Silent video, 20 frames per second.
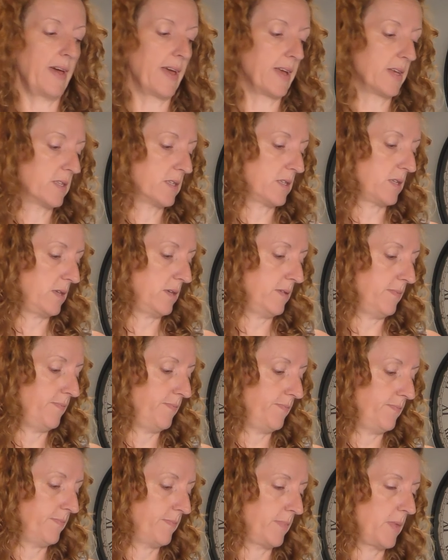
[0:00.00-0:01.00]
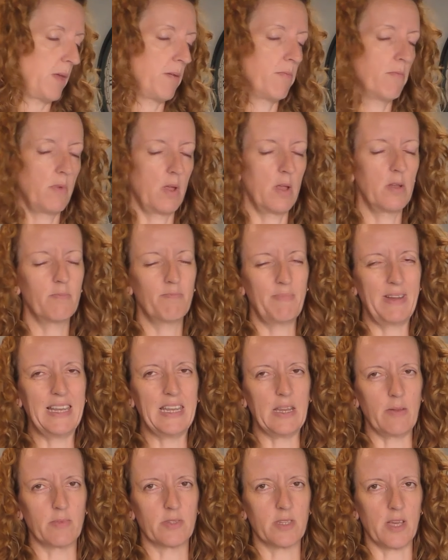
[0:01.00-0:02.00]
eggs,
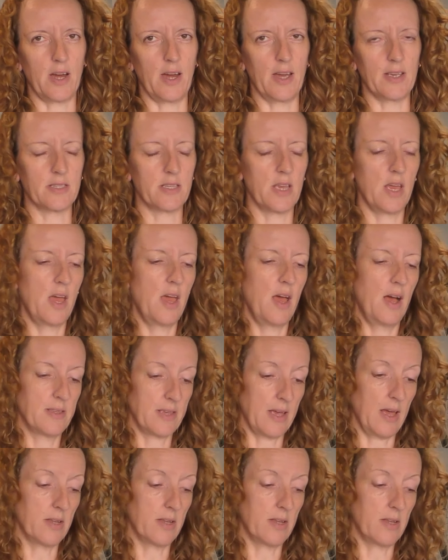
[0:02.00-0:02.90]
medium size. So